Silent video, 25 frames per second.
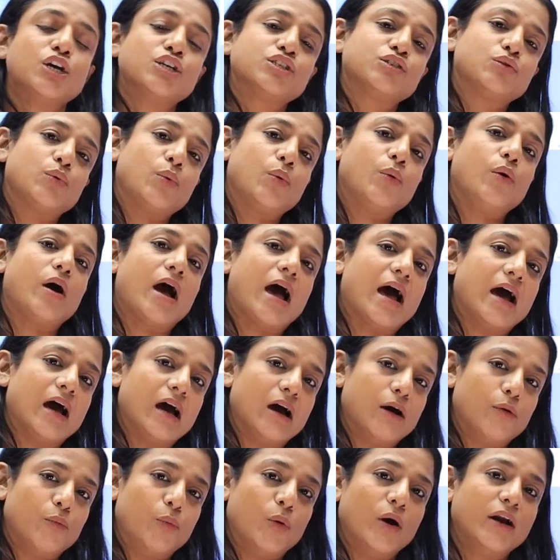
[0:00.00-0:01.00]
So,
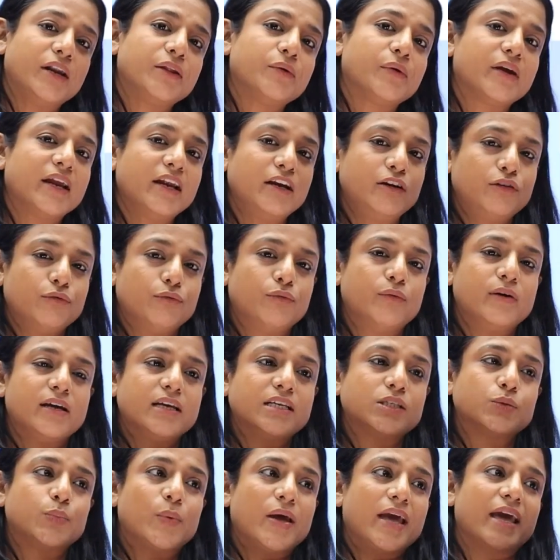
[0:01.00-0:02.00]
what you can do
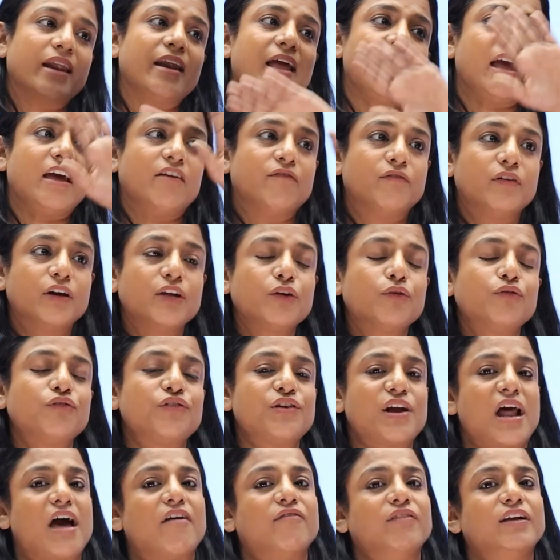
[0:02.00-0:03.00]
is wherever you
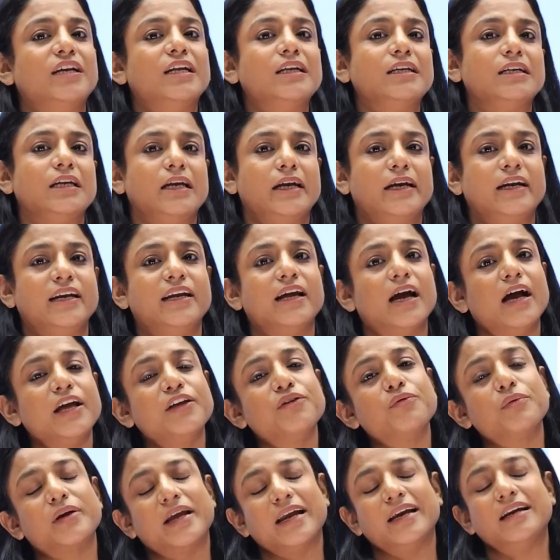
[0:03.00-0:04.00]
travel in India,
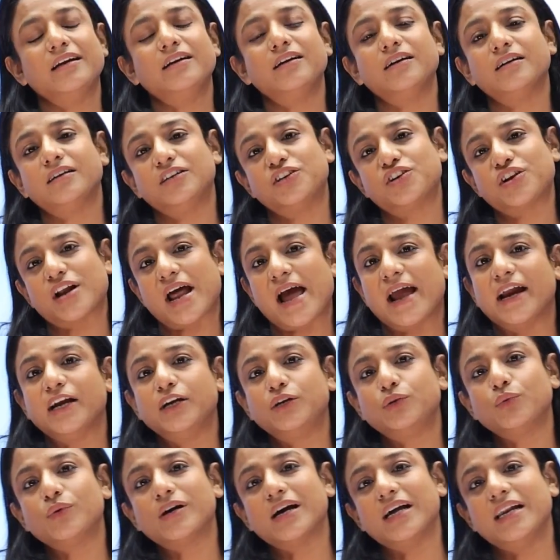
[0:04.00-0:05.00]
you can try
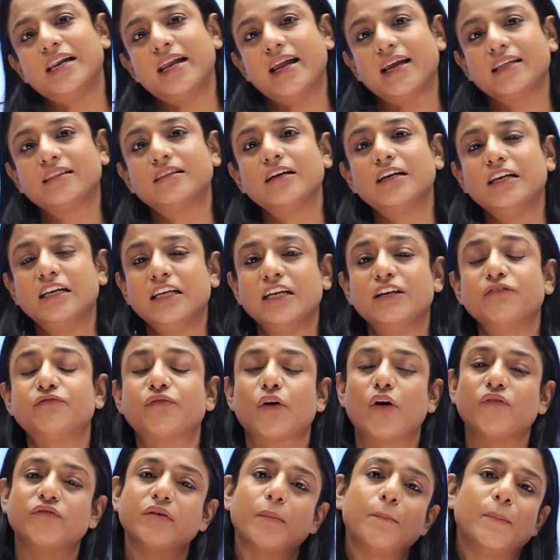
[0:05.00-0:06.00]
to collect the leaf
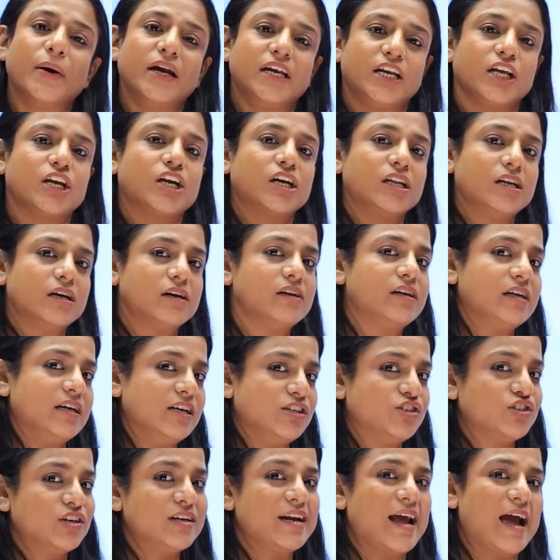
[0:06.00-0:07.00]
of a particular
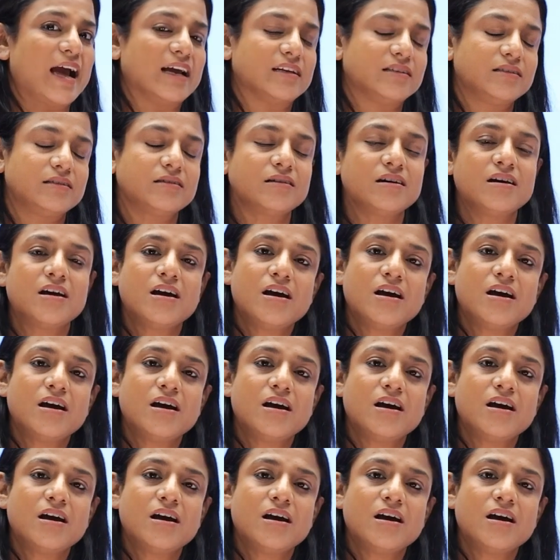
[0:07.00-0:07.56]
region and